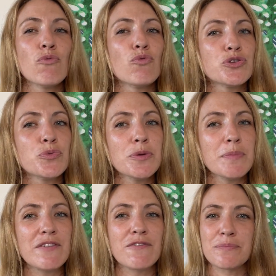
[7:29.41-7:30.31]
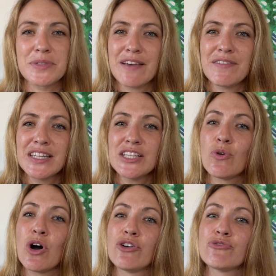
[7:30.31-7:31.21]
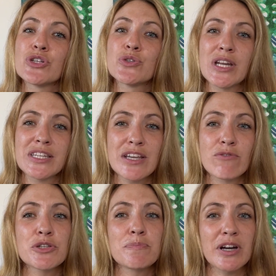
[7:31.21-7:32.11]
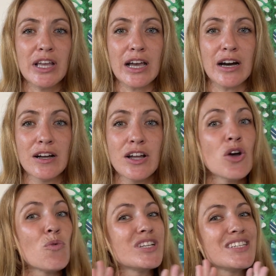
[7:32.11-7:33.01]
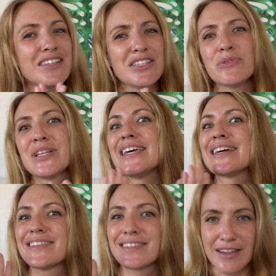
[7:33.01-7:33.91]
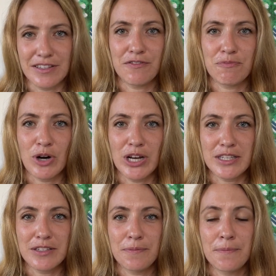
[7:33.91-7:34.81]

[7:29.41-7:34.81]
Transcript: which would mean from 70 to 120 euros per giga, which is a totally excessive price.